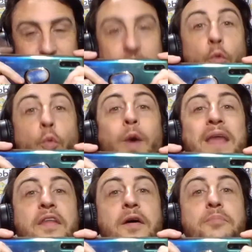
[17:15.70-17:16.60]

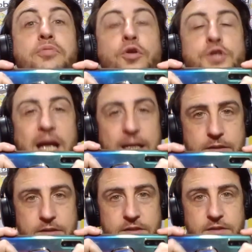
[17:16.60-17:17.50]
weather
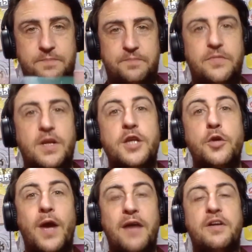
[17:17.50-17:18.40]
projects. You
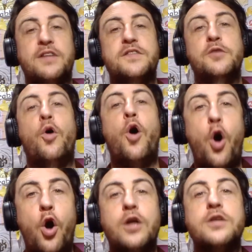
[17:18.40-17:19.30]
have until
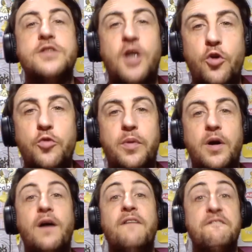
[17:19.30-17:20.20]

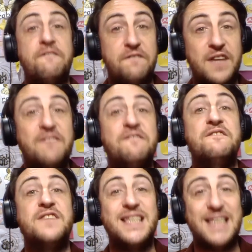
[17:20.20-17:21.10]
October
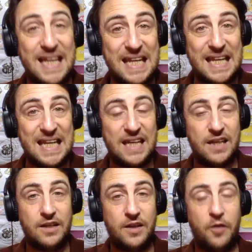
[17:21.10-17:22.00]
15,
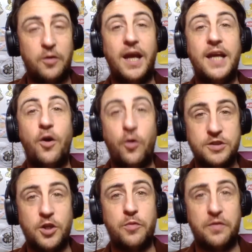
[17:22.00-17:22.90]
okay,
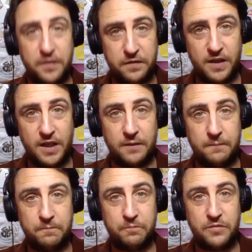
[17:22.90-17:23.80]
October 15
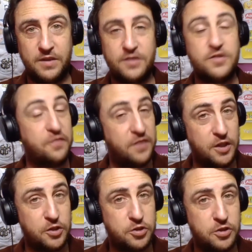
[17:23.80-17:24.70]
to
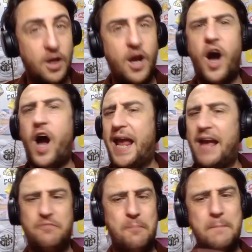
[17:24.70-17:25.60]
finish. I
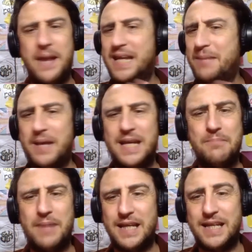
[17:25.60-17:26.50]
have many, many,
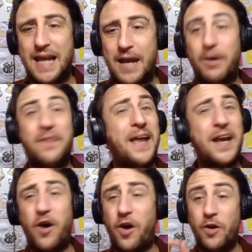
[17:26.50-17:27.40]
many now, and they
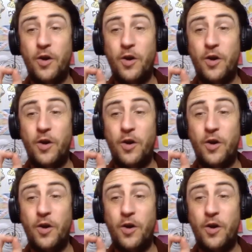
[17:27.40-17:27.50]
are